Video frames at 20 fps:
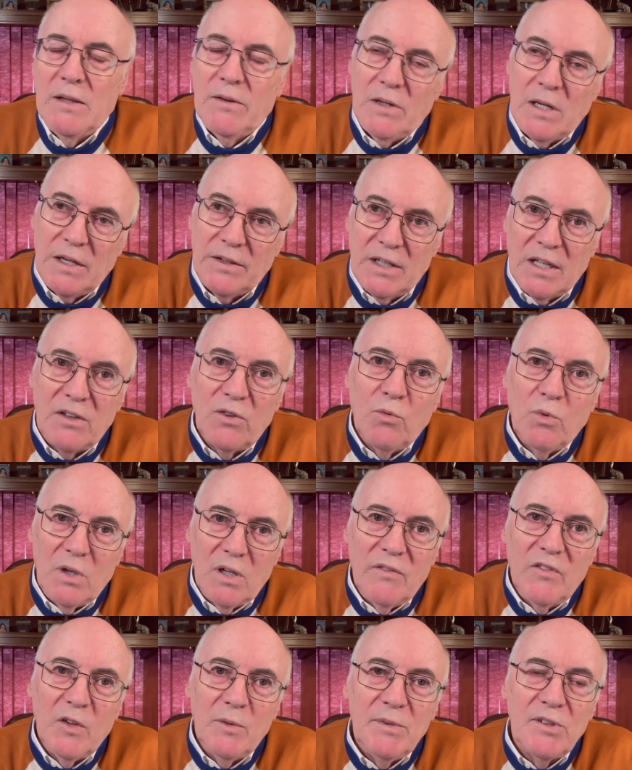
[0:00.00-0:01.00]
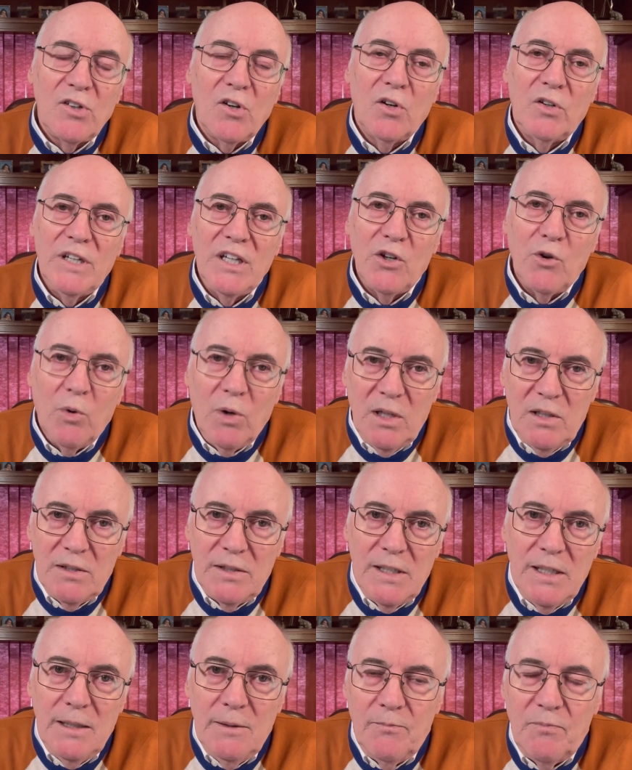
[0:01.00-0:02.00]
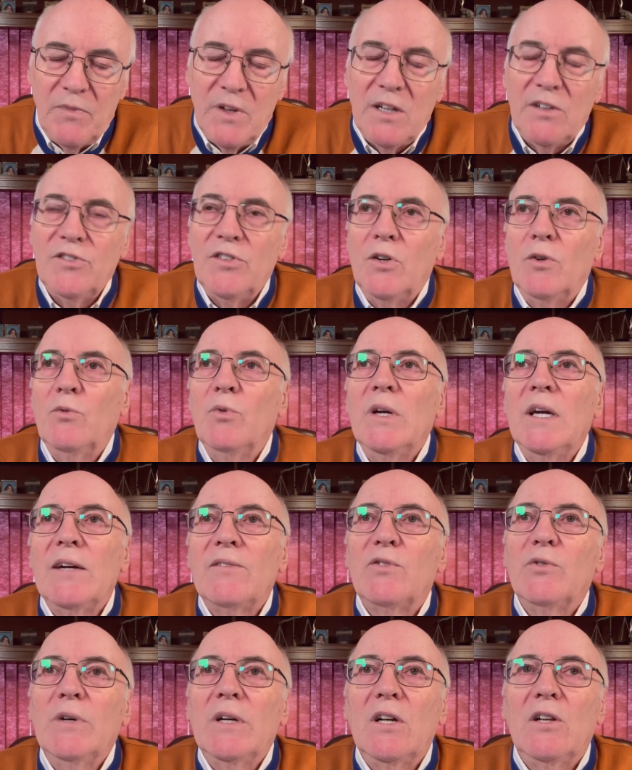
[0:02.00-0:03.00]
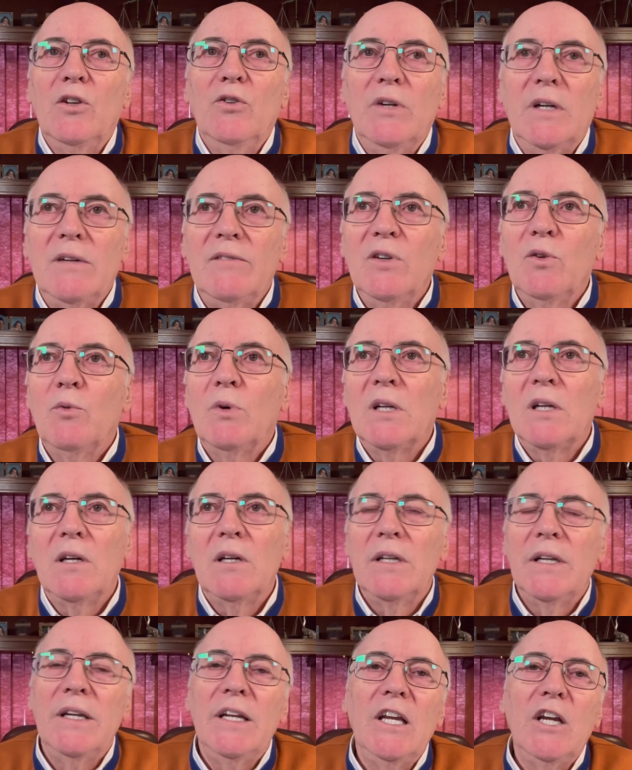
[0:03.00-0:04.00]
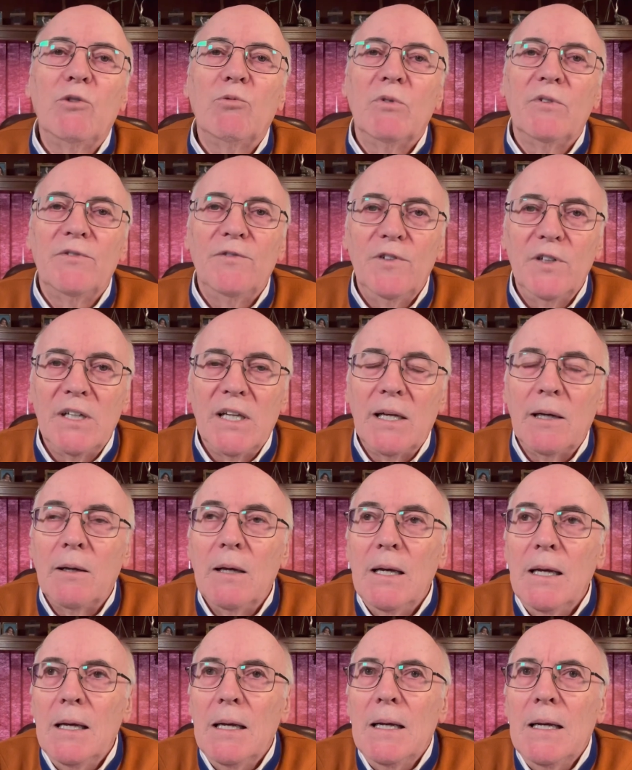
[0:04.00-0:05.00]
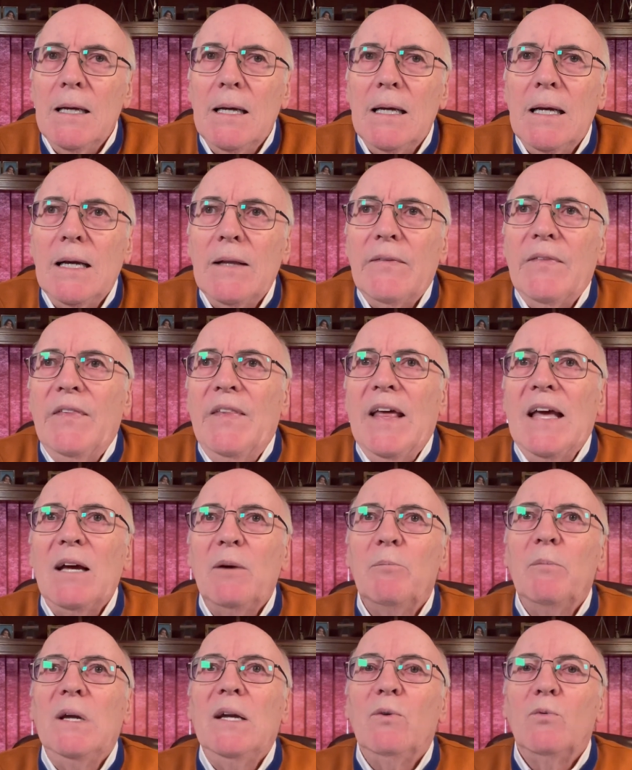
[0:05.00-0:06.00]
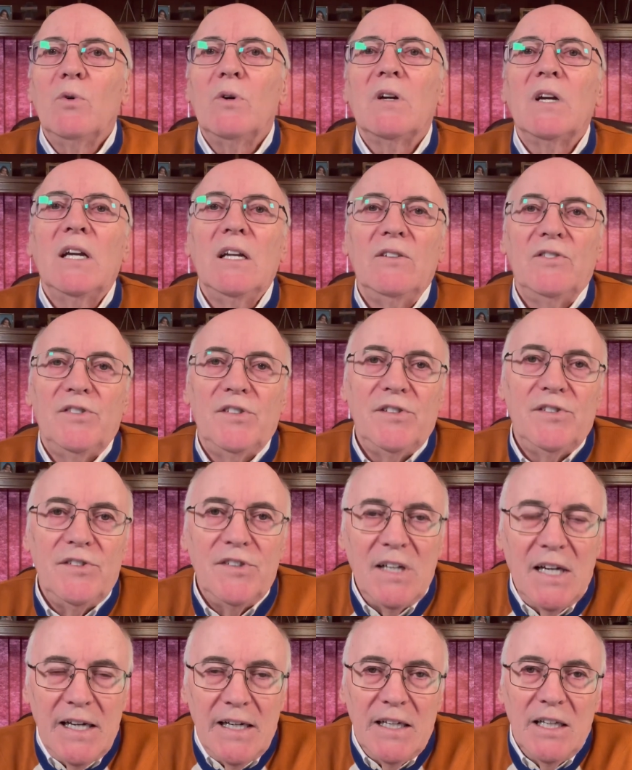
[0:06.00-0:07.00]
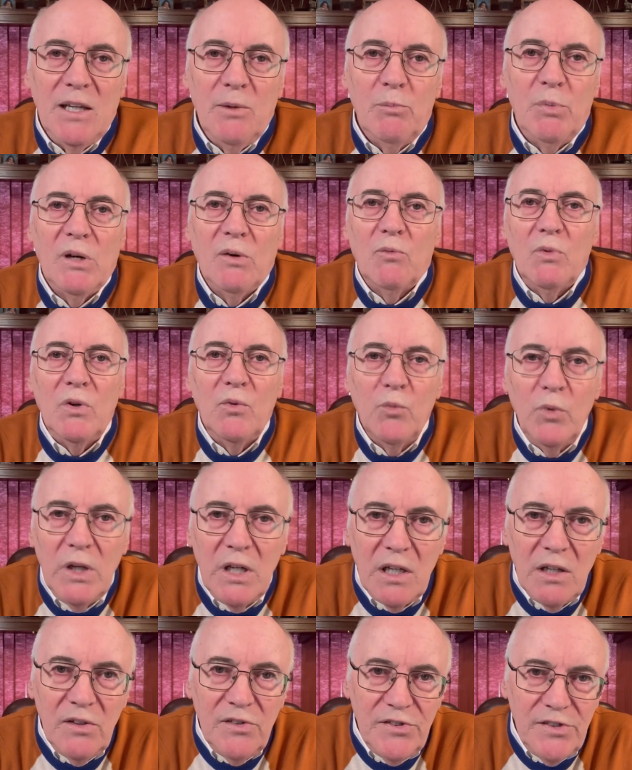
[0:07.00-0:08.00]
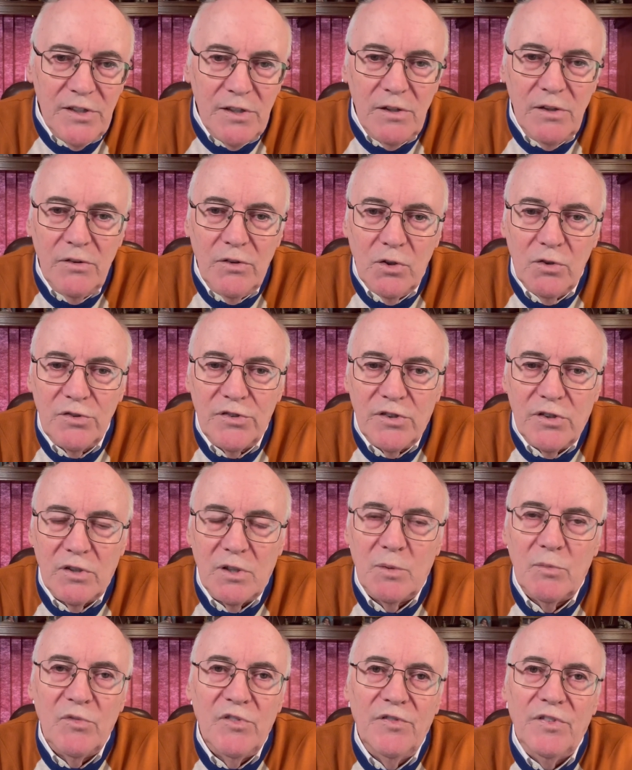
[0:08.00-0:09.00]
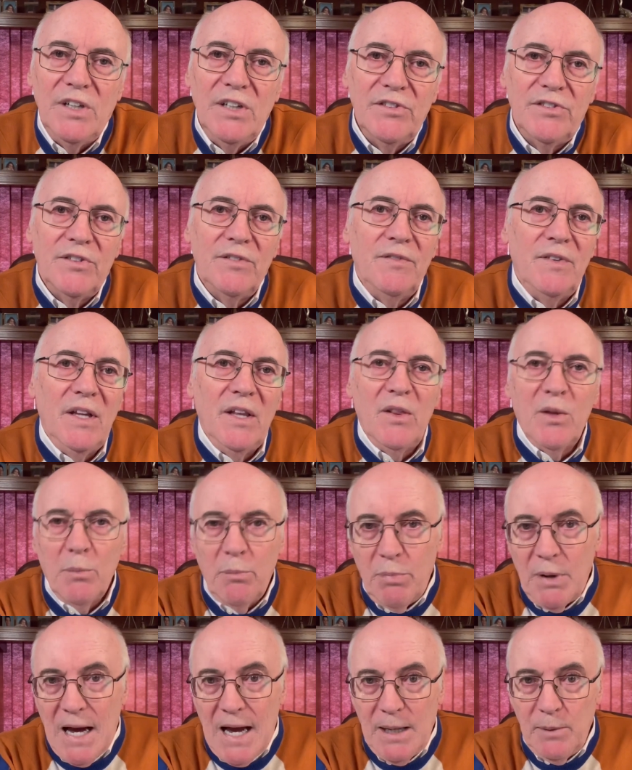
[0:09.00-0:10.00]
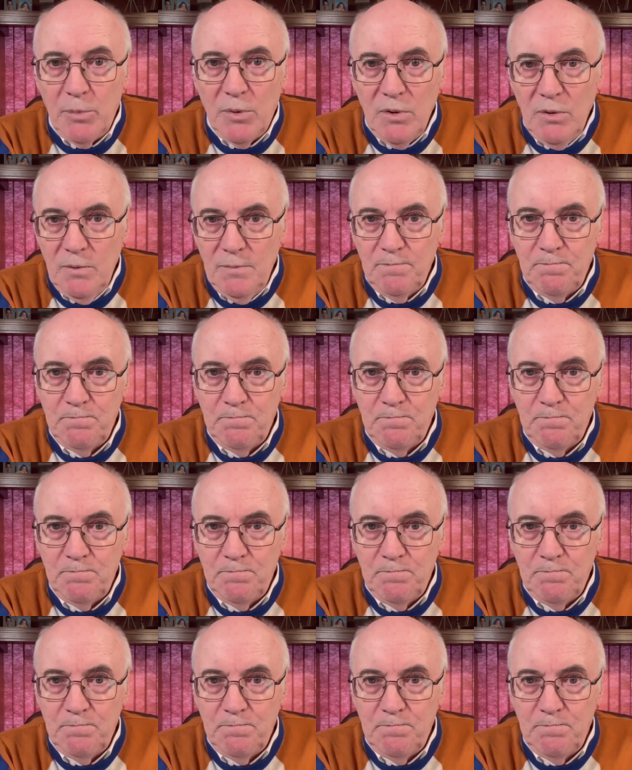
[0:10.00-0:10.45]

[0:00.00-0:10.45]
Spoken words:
Another one of them is called equality. So we have to include everyone on an equal footing. That may work in society, but when we consider those terms vis-a-vis the Bible,